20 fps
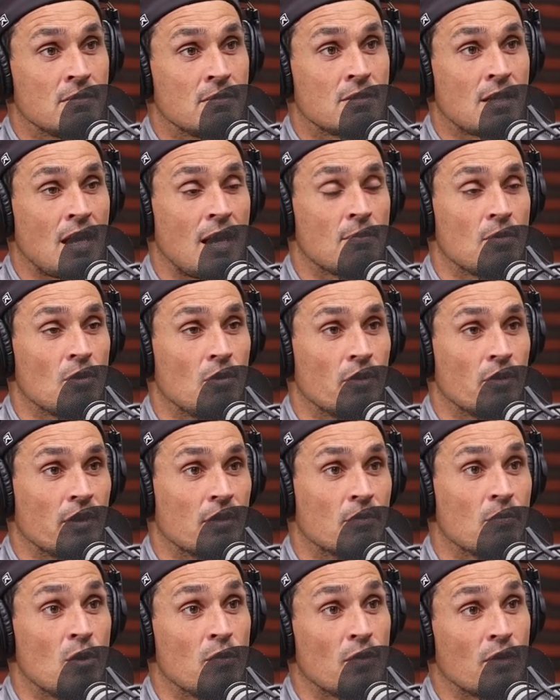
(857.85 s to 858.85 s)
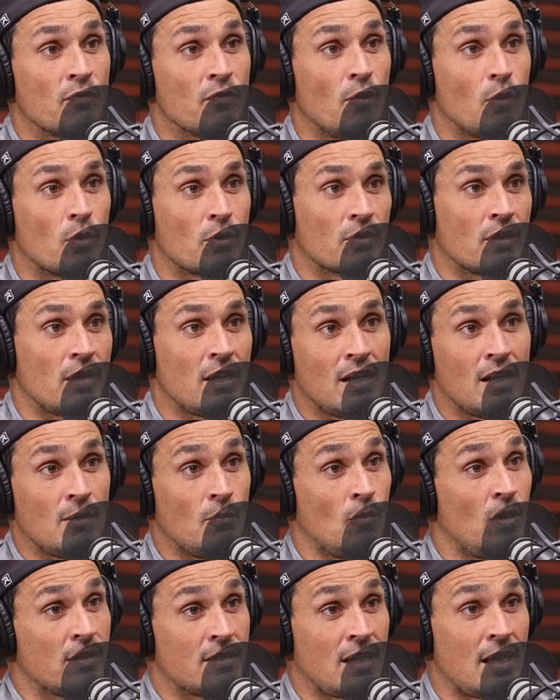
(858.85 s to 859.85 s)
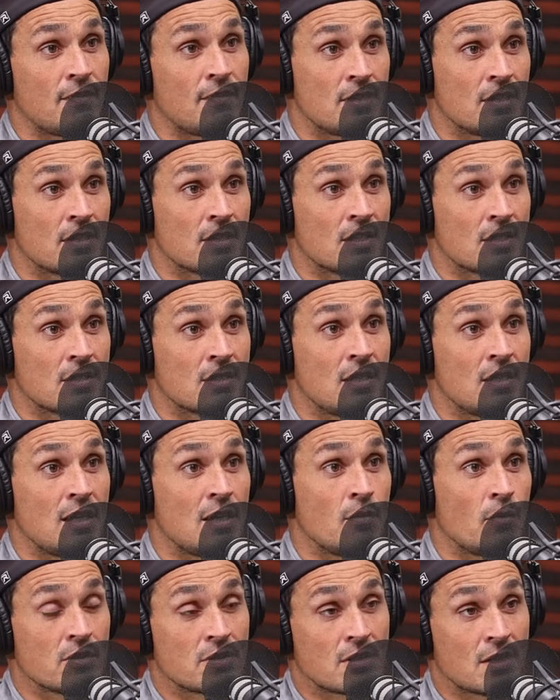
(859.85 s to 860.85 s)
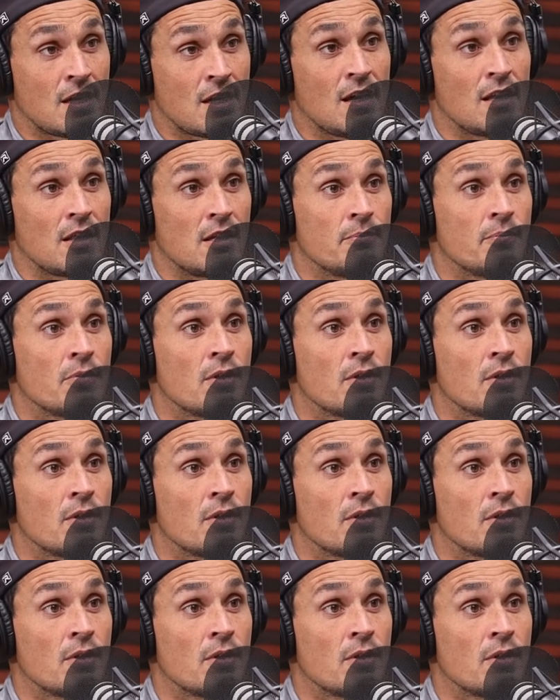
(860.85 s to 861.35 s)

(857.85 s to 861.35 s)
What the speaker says: Samuel and moving forward that he doesn't want David to succeed. He wants to kill him.